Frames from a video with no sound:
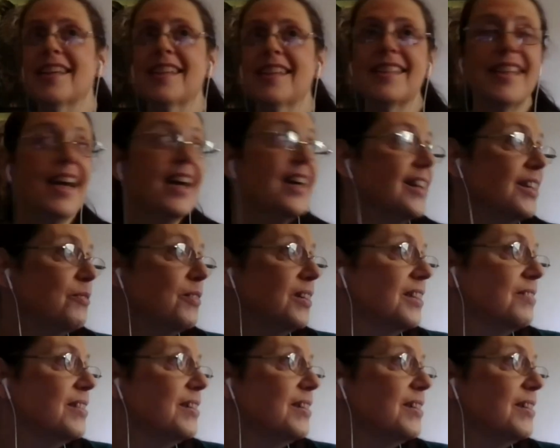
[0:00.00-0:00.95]
exactly
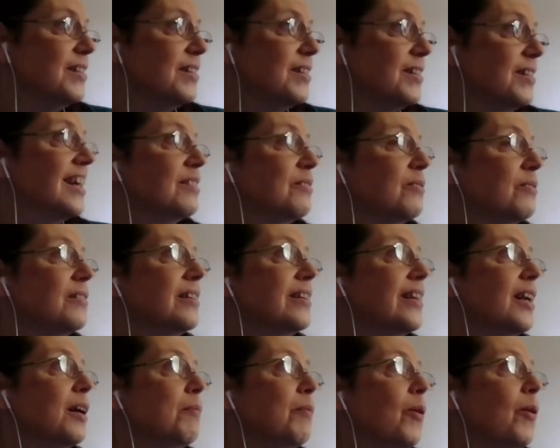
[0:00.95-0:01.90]
what my land
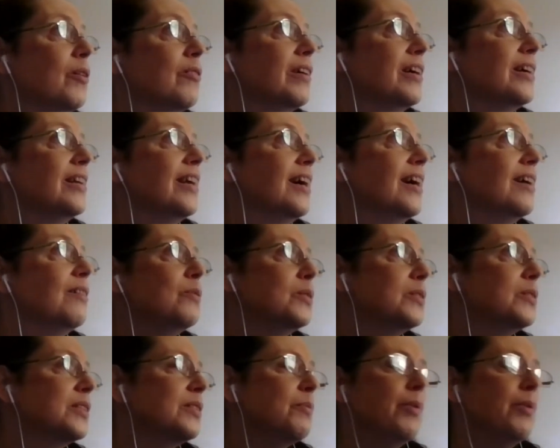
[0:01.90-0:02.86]
that I'm on right now
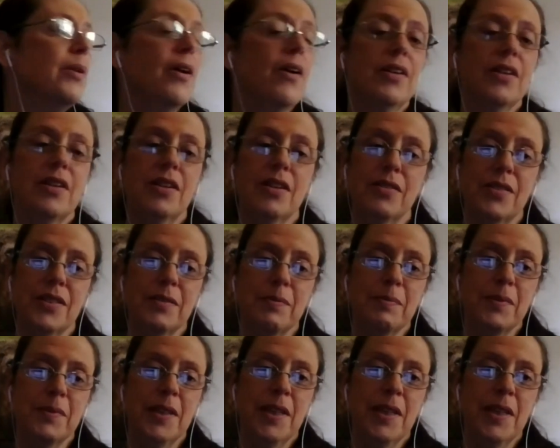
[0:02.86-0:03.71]
was a part of.